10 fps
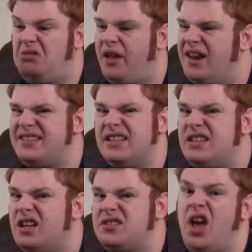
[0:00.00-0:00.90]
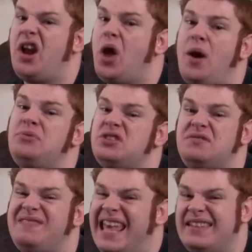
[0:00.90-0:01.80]
Unless it does. I don't know, I'm just
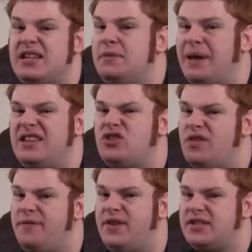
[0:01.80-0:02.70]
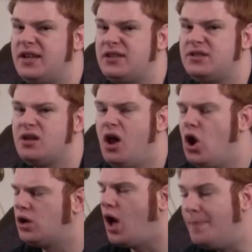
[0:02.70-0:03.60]
guessing based on the physics.
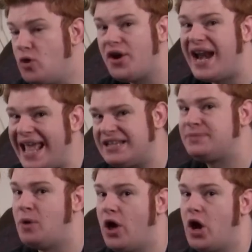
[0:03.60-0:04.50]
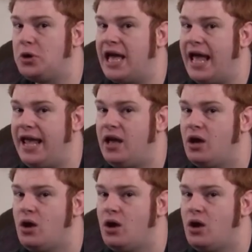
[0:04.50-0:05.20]
Look, I'm not an expert, okay?